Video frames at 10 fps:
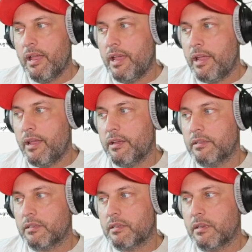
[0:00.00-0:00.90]

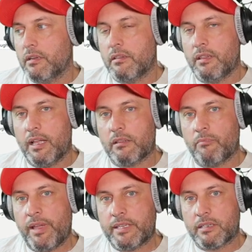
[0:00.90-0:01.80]
and uh,
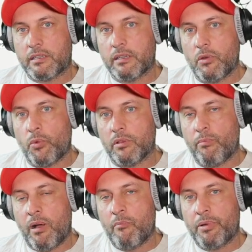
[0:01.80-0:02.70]
that basically will
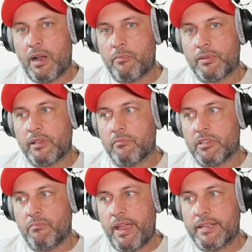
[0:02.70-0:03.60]
bump it up a little
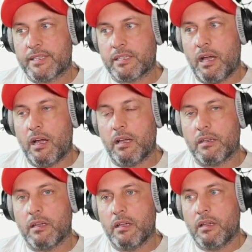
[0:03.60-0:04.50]
bit based
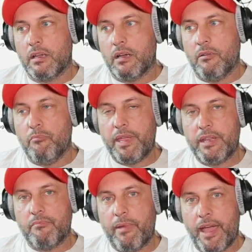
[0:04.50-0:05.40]
on uh,
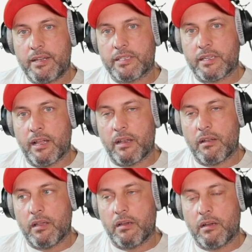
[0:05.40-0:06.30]
mean max and
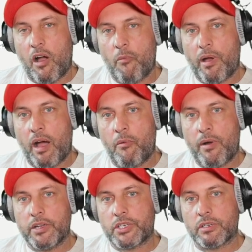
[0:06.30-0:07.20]
uh, how, how
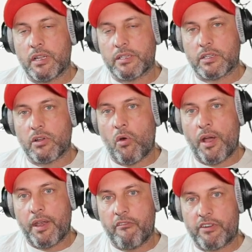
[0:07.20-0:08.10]
much does it go
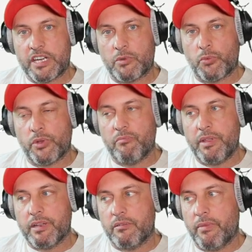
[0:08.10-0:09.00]
on average between
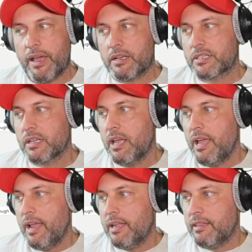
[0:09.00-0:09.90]
mean and max
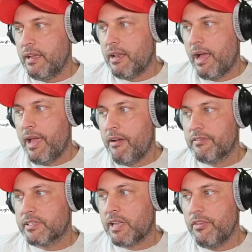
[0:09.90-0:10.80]
and then I have
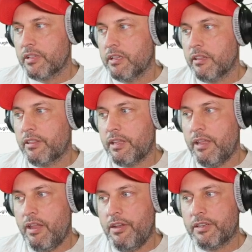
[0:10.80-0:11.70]
this other little thing
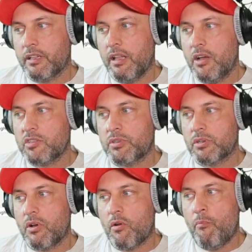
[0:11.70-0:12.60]
here that allows me
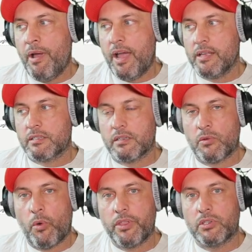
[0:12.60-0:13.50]
to go past
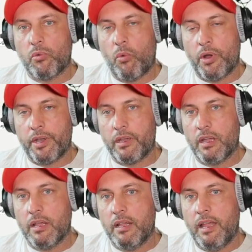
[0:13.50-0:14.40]
2020.
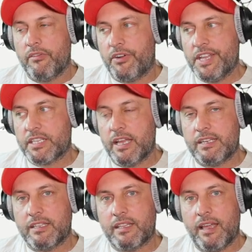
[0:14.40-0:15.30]
And the reason I
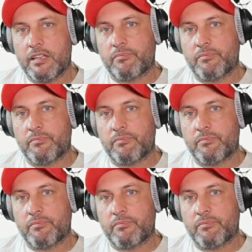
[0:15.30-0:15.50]
did that is